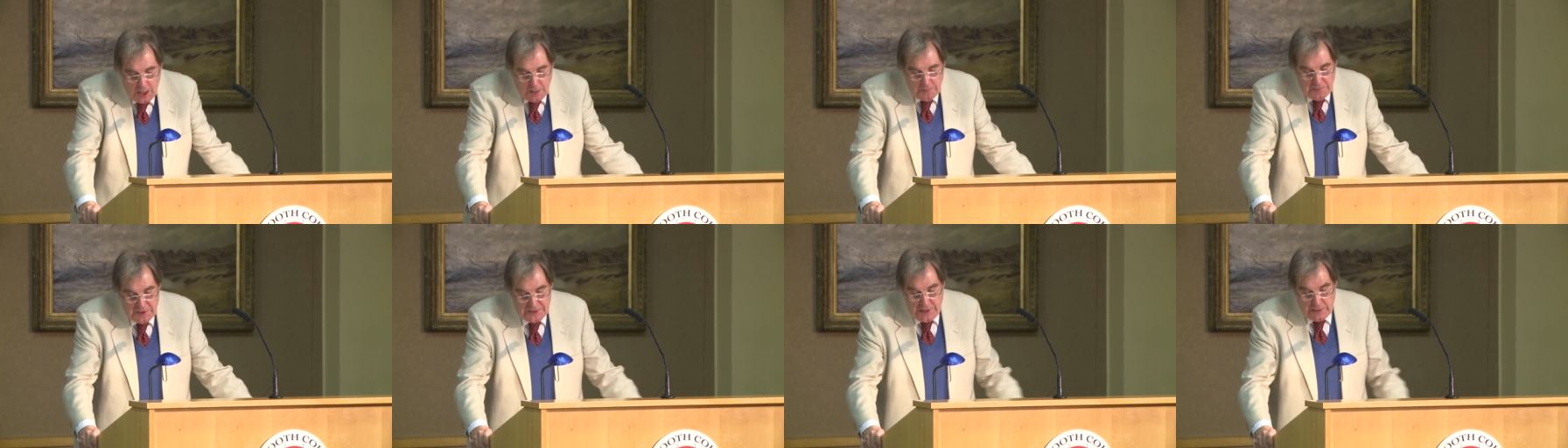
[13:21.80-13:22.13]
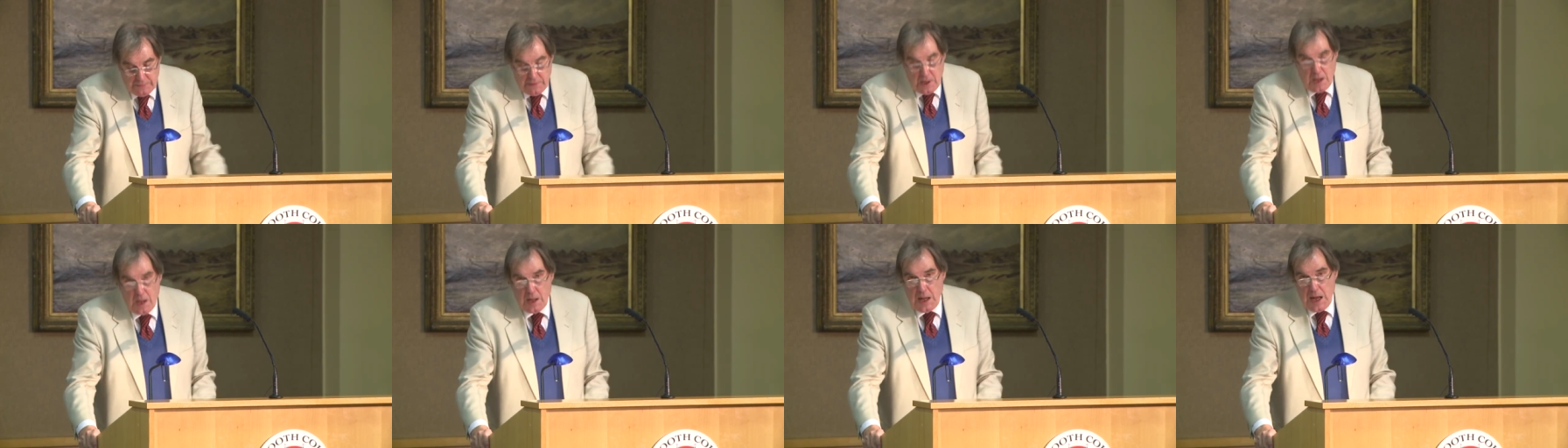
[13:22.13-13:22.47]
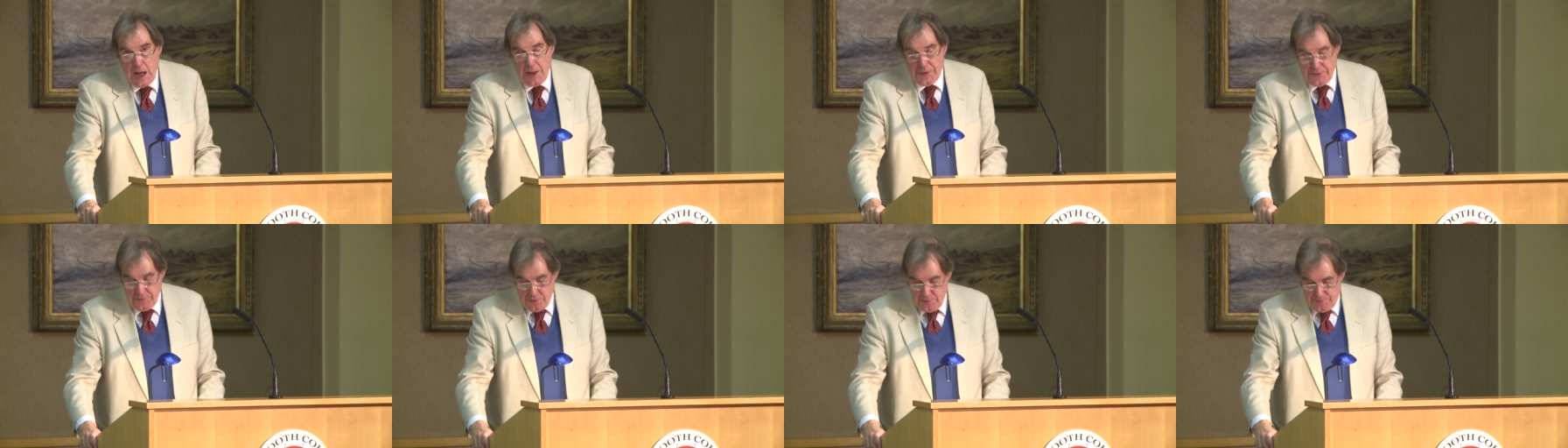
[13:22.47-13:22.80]
But there are
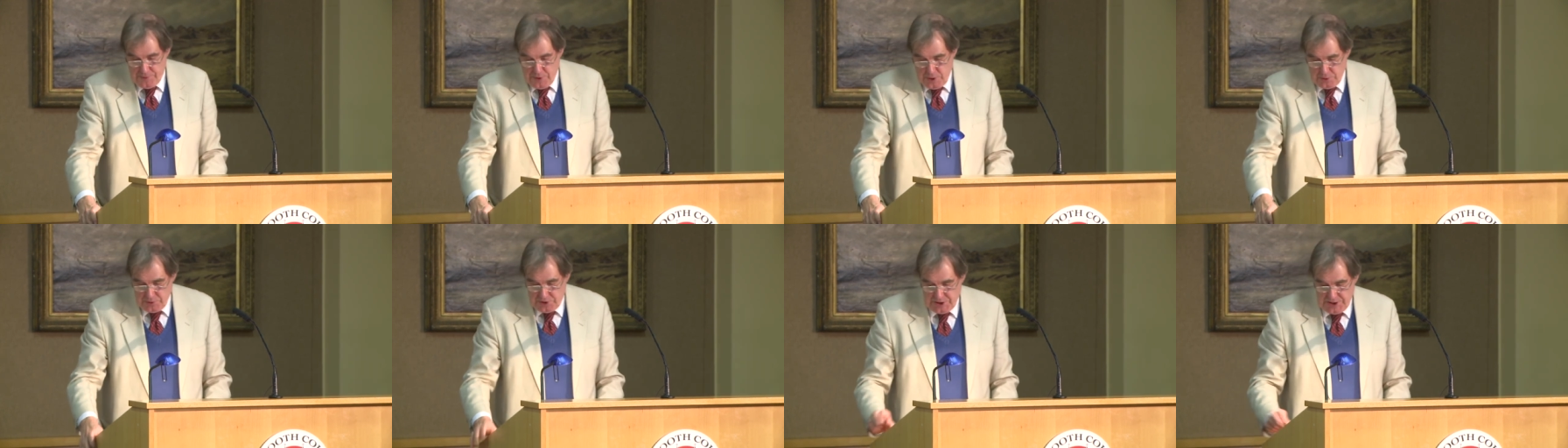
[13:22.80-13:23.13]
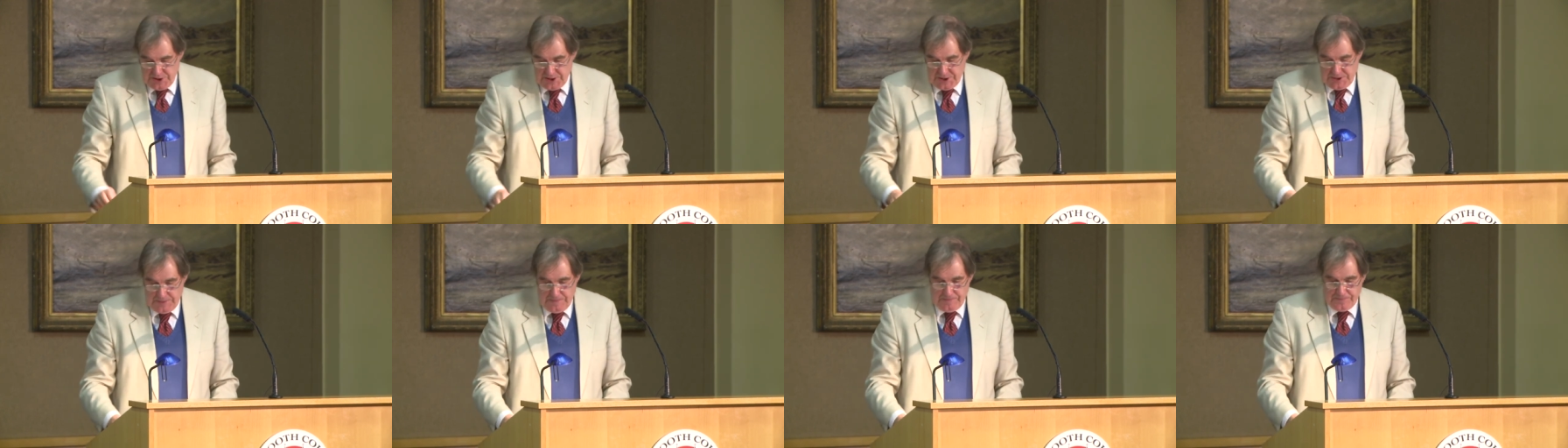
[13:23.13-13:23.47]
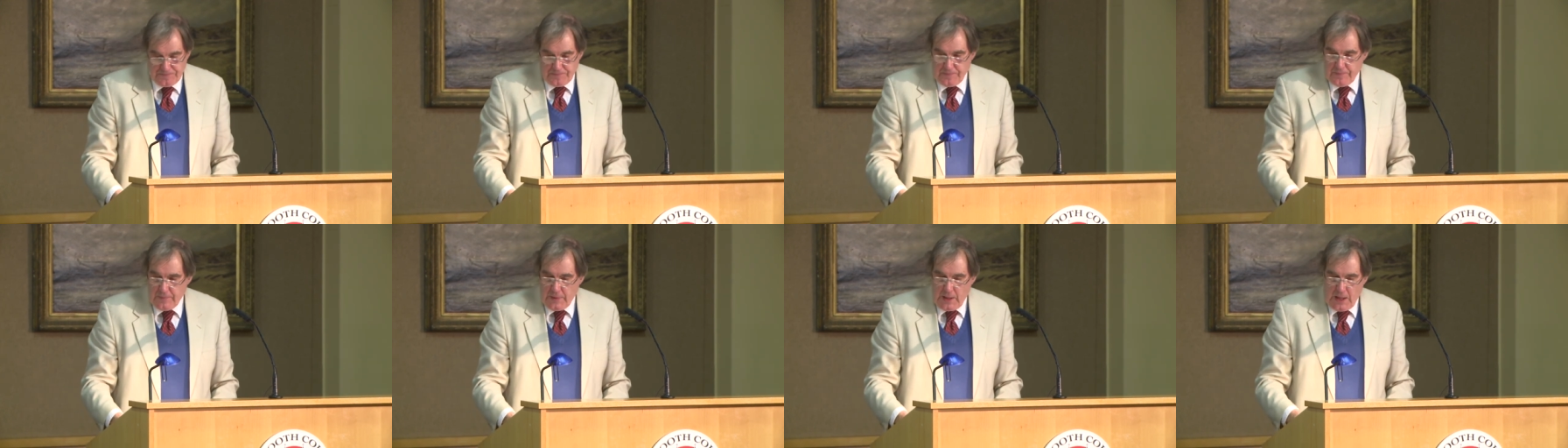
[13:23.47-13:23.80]
other approaches,
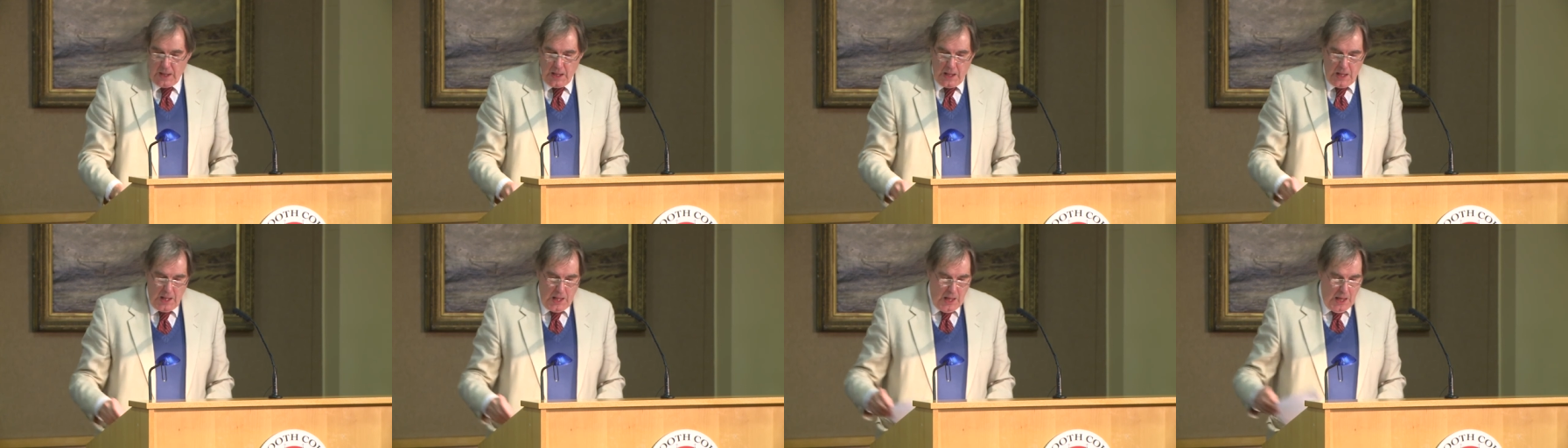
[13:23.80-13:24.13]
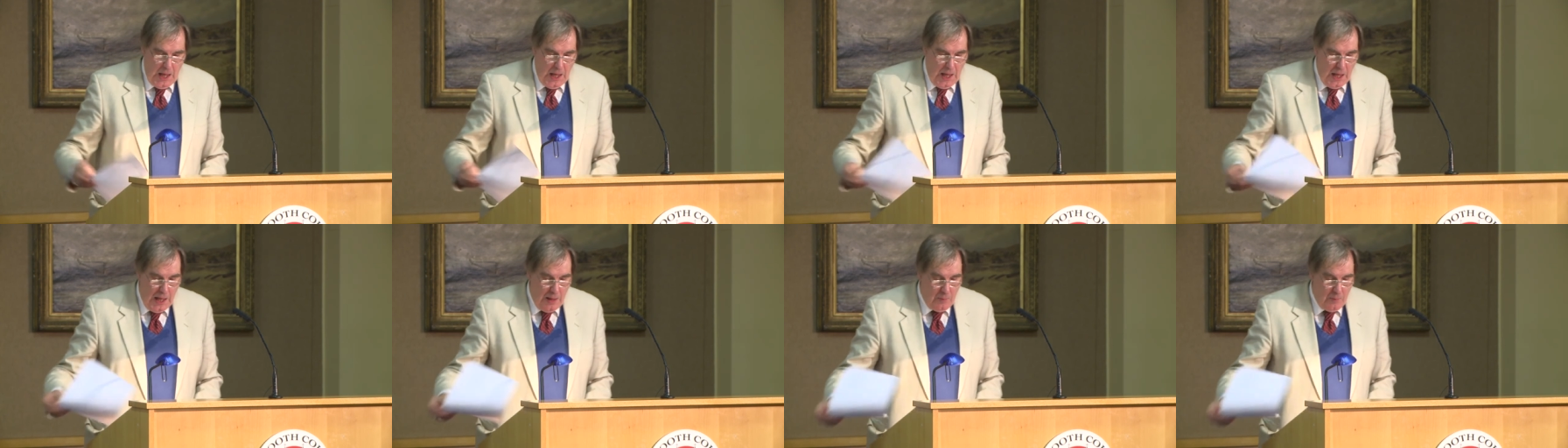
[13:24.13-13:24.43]
uh,